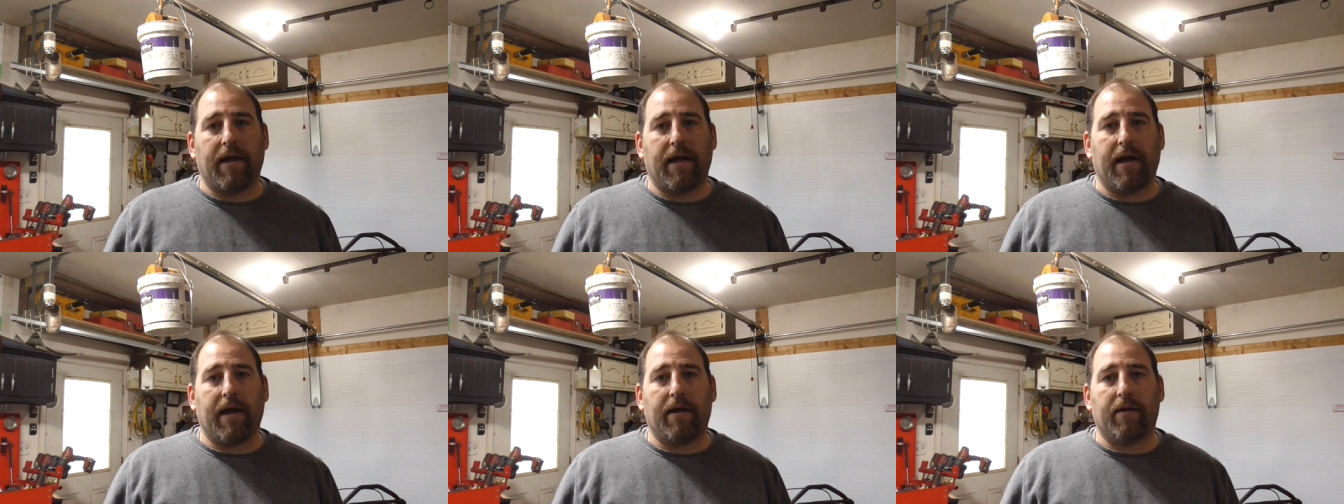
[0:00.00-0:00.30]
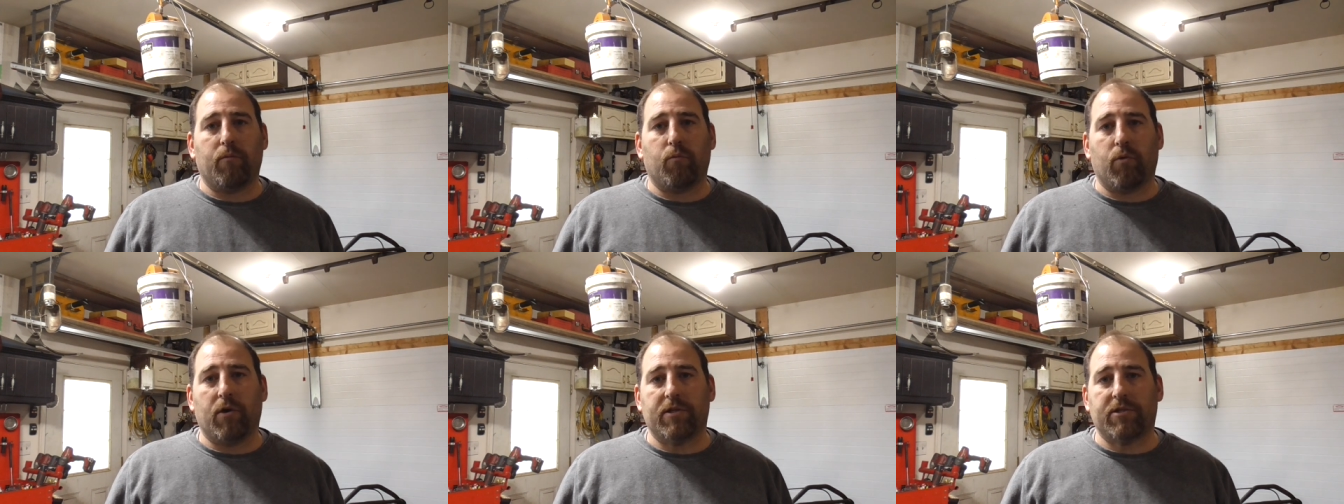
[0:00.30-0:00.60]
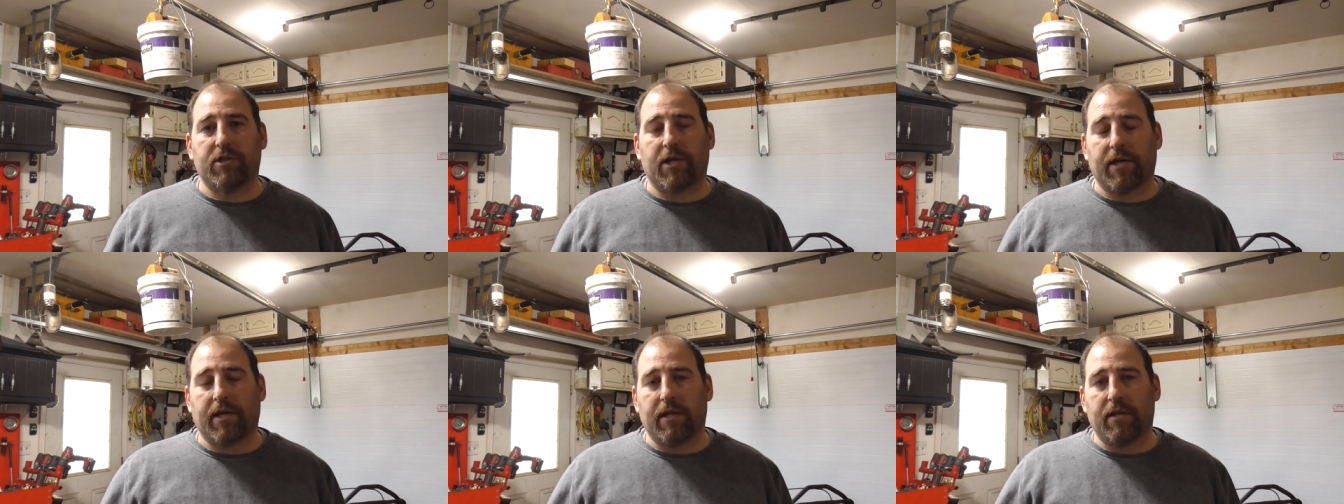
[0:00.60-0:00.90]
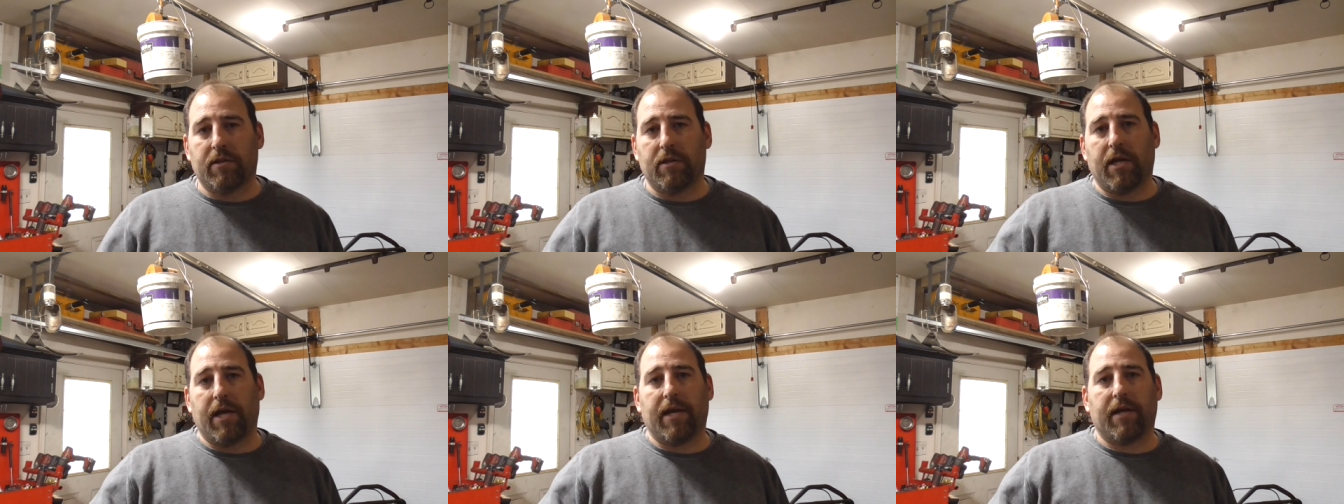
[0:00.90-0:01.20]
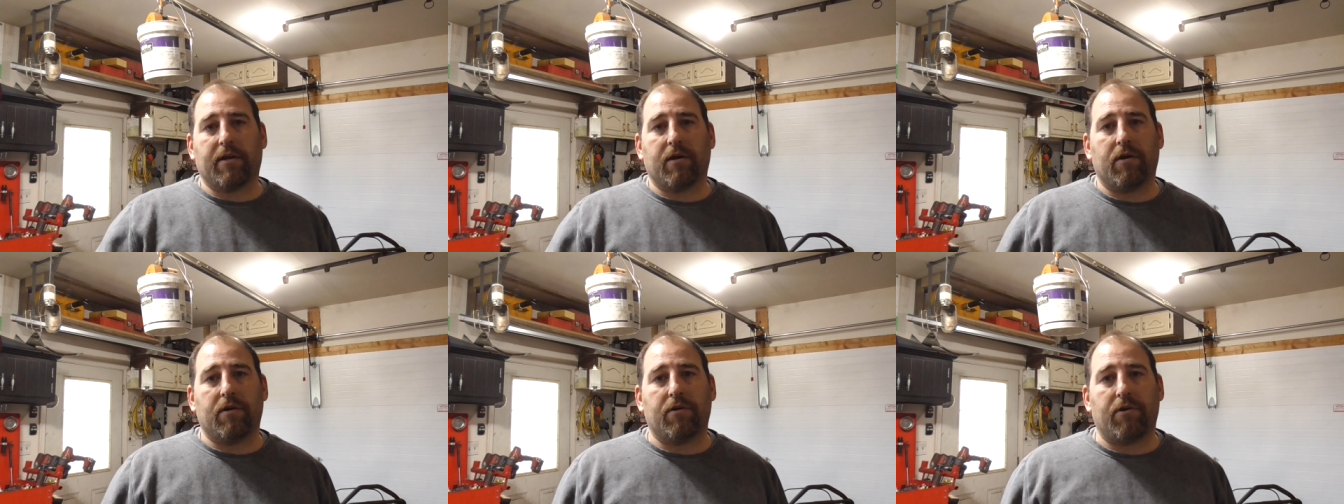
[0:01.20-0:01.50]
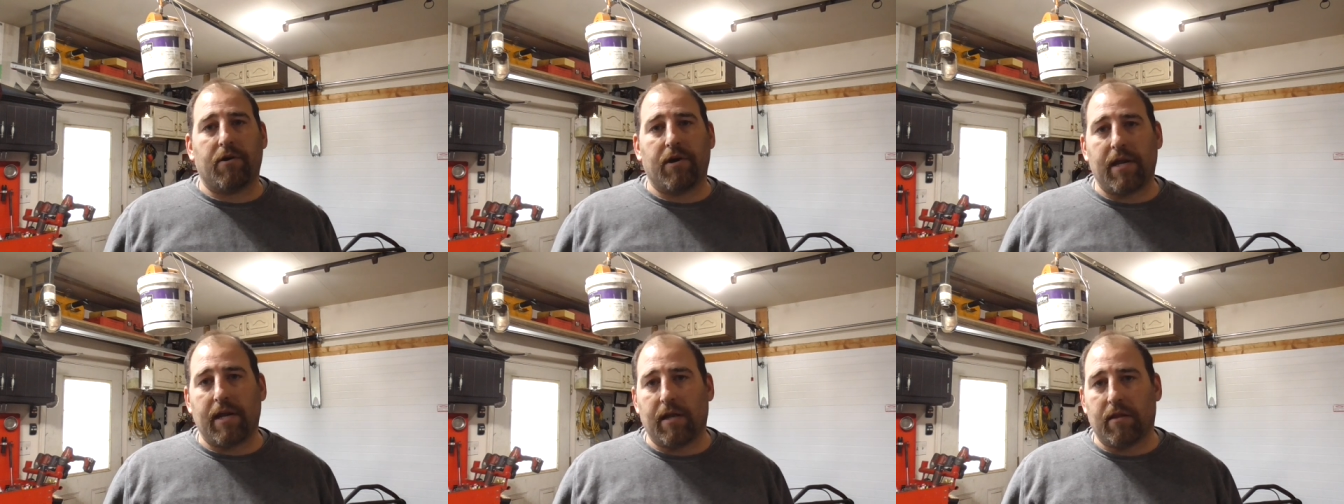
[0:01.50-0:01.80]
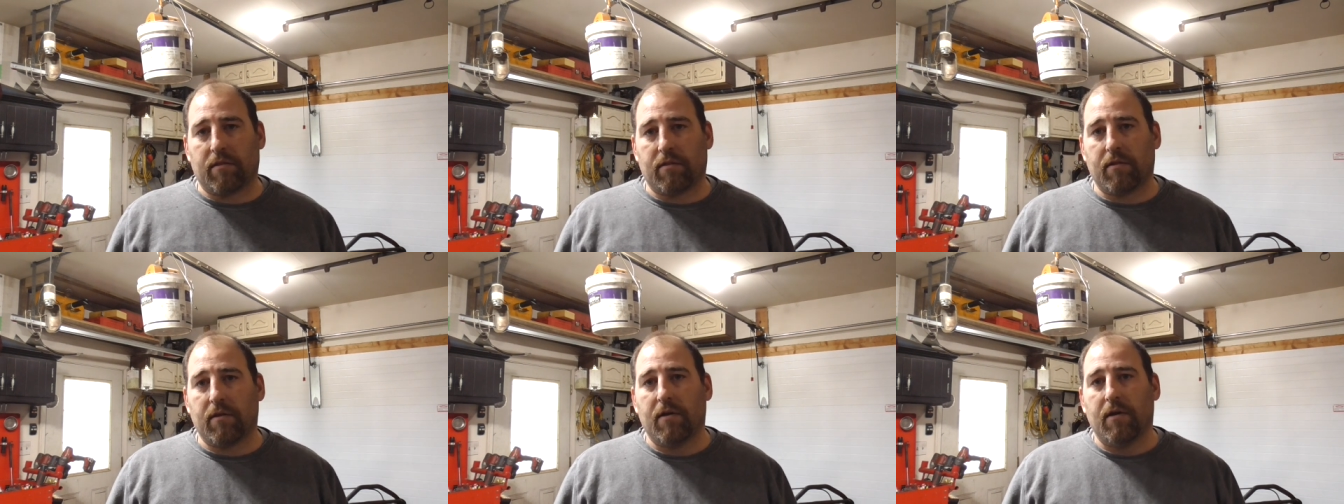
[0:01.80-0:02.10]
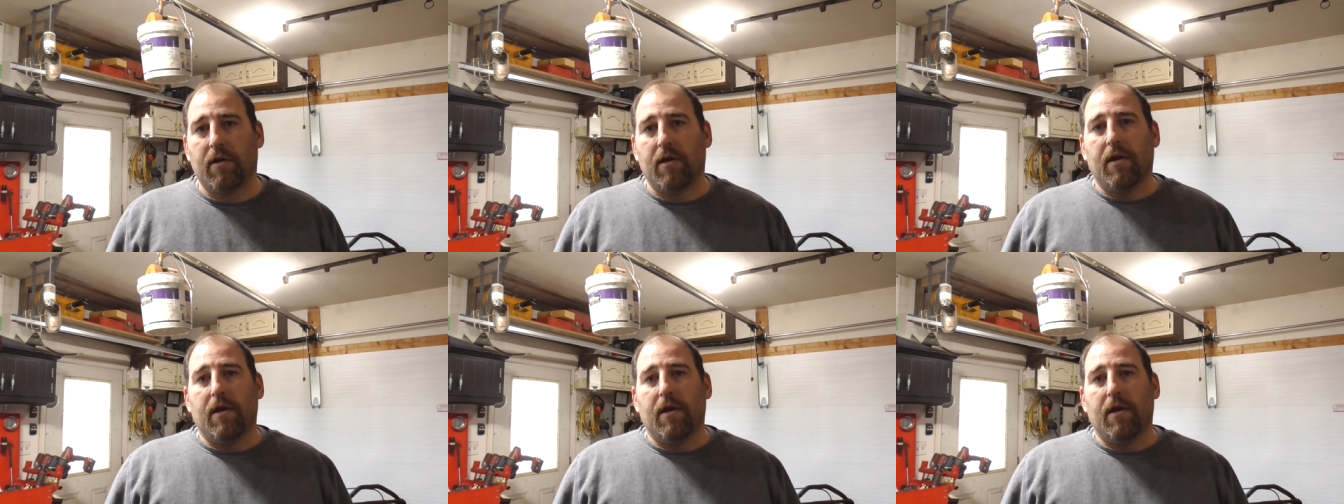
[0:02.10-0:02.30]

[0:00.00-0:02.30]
that which I can link underneath.